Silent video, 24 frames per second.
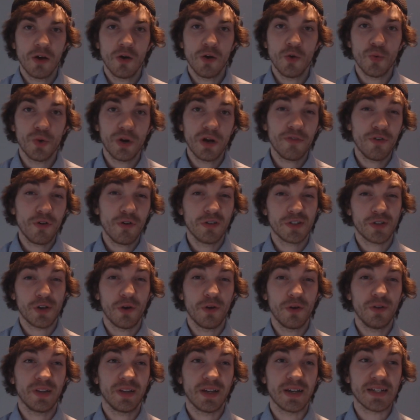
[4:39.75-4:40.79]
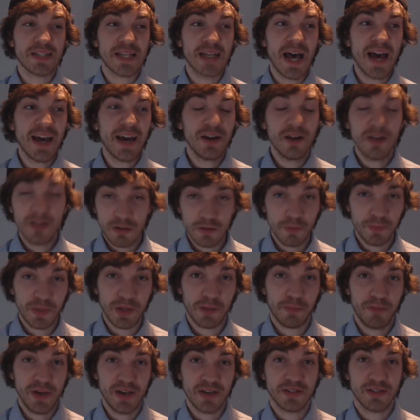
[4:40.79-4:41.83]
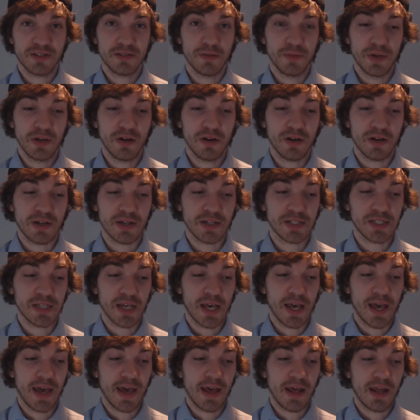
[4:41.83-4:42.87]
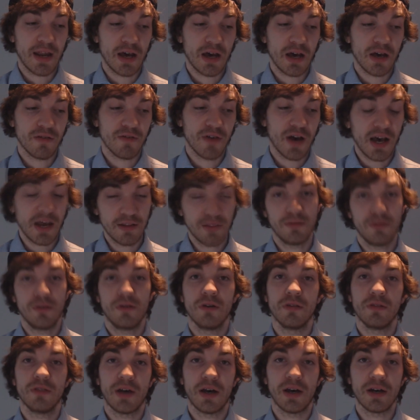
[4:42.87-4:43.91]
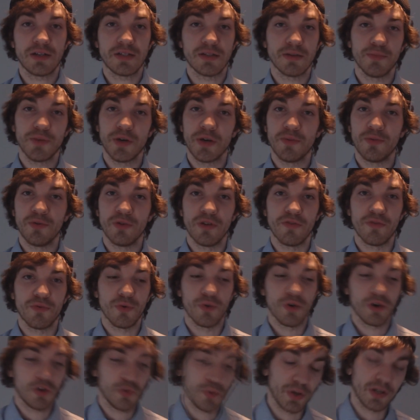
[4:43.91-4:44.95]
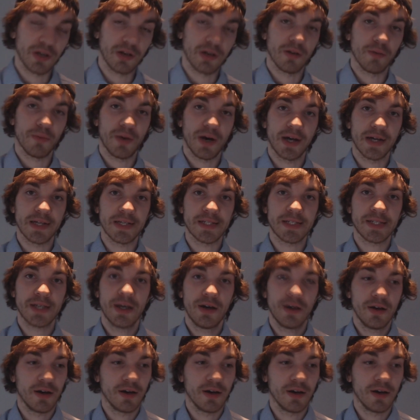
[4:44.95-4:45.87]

When I first heard this, I got a little bit pissed, to be honest, and I've had to contact some people I've worked with in the past.